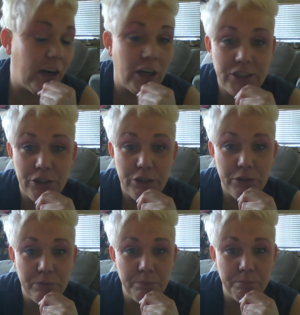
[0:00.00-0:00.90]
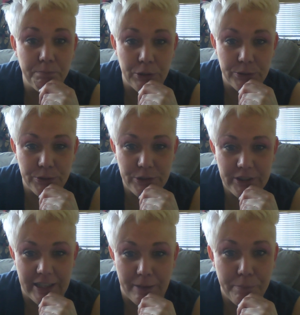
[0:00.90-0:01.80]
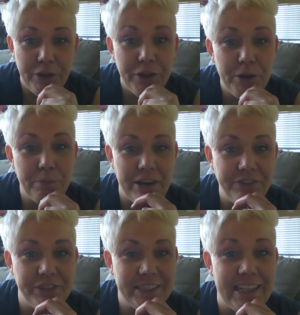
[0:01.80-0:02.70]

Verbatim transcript: Also, Bo's stepbrother, Breakfast